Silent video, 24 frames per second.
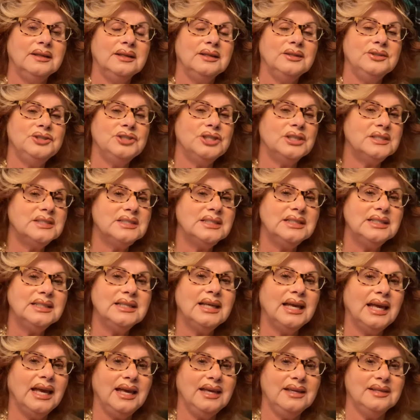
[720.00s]
just in
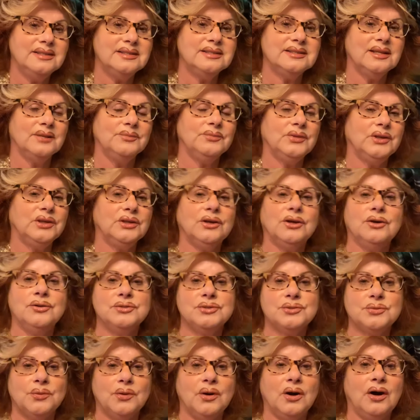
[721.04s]
case something
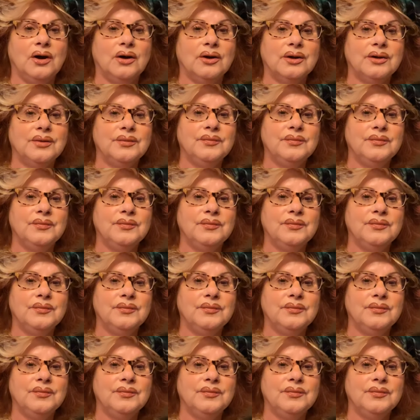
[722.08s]
goes wrong,